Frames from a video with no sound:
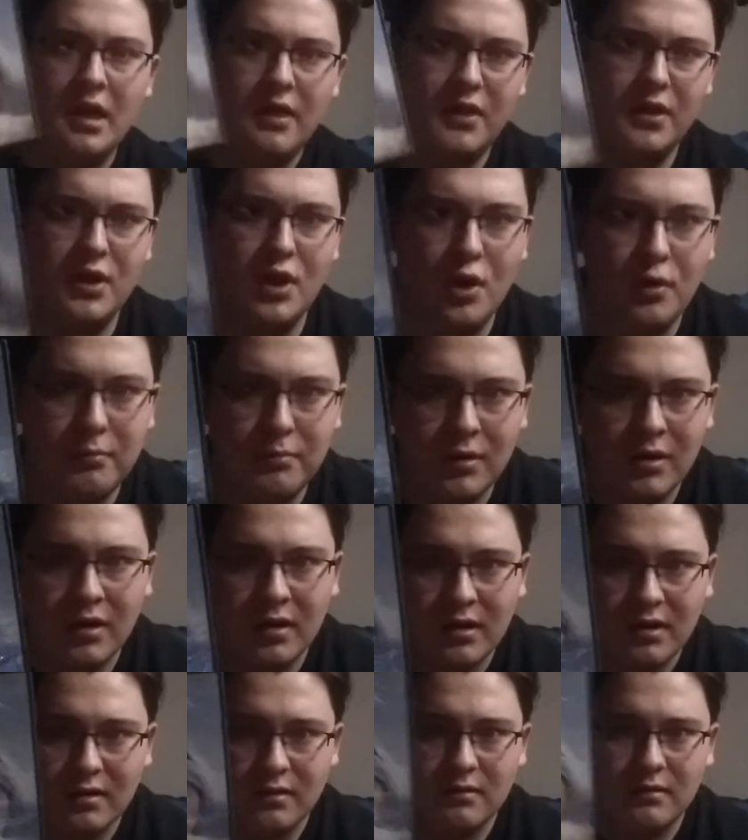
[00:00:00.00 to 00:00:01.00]
The
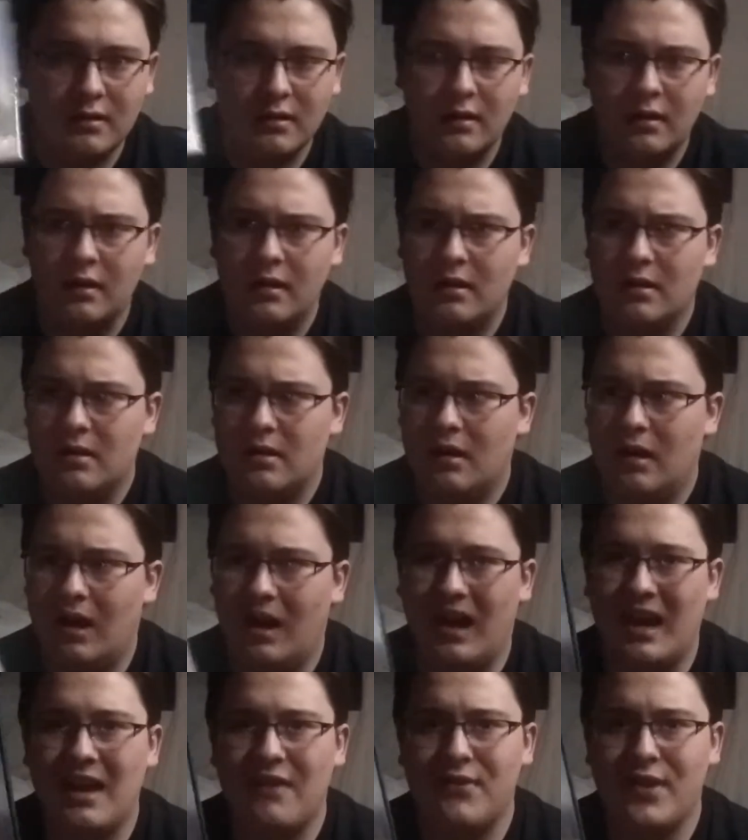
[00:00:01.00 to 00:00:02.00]
Notebook.
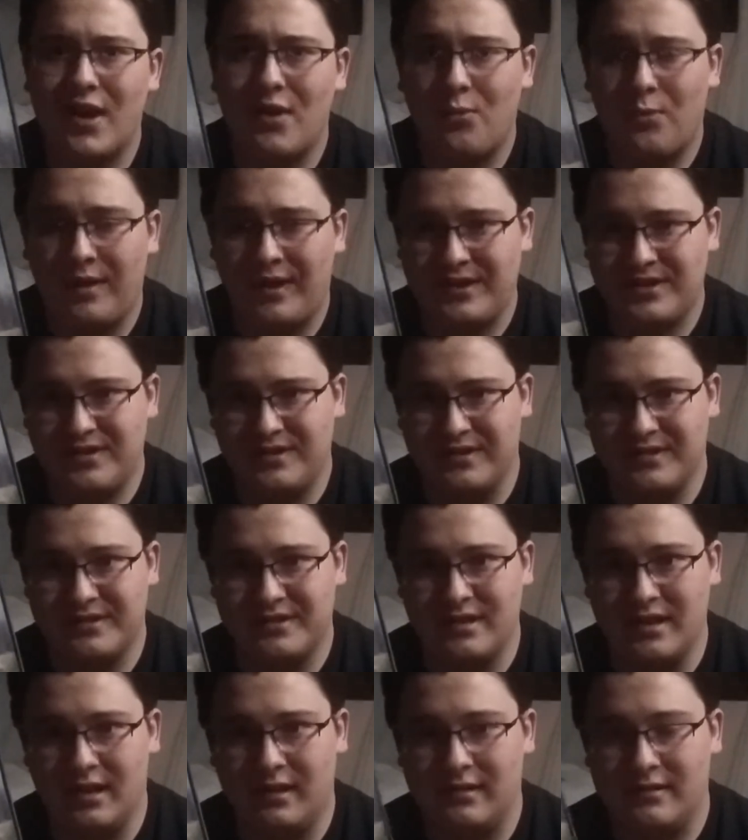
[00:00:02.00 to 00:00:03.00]
I have not watched
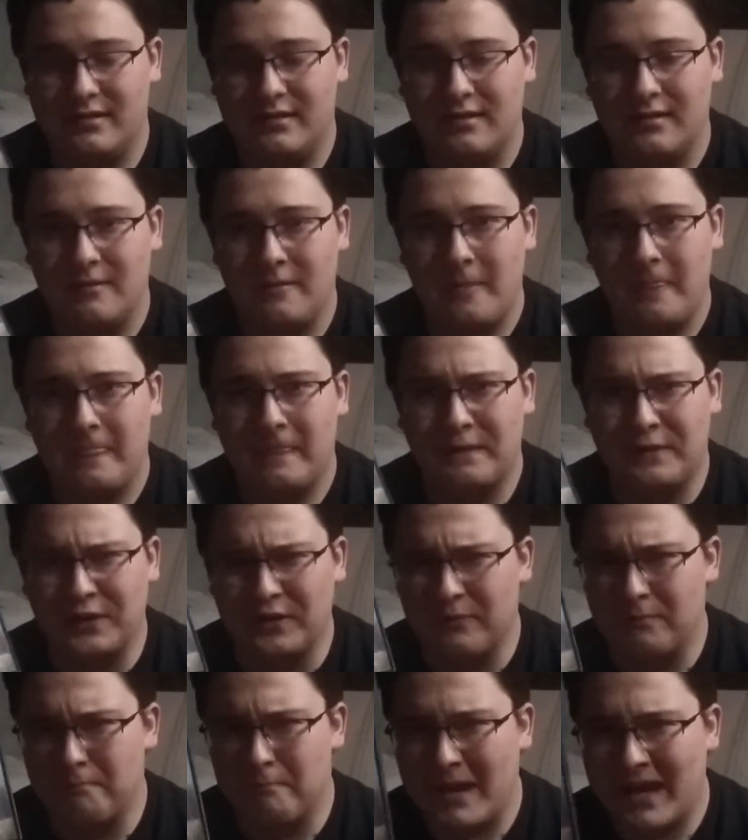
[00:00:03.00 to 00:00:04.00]
this yet.
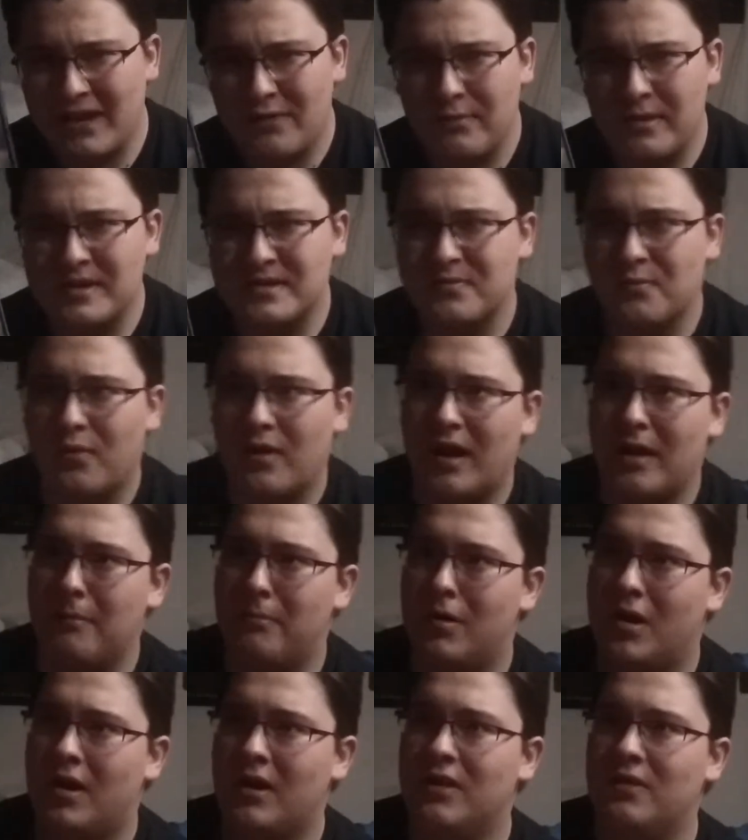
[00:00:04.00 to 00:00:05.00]
The main reason why I
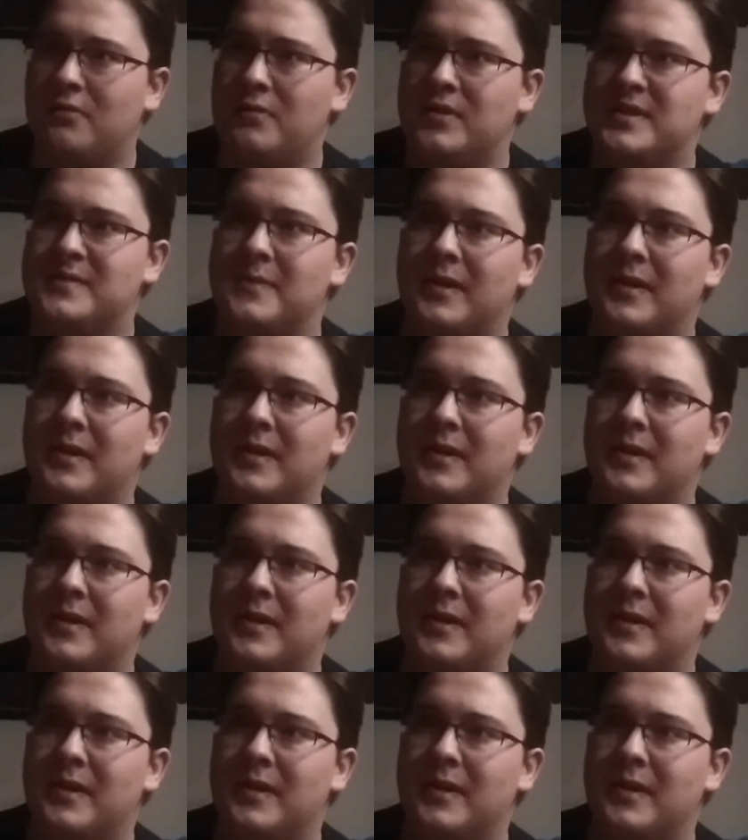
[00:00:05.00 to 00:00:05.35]
bought it was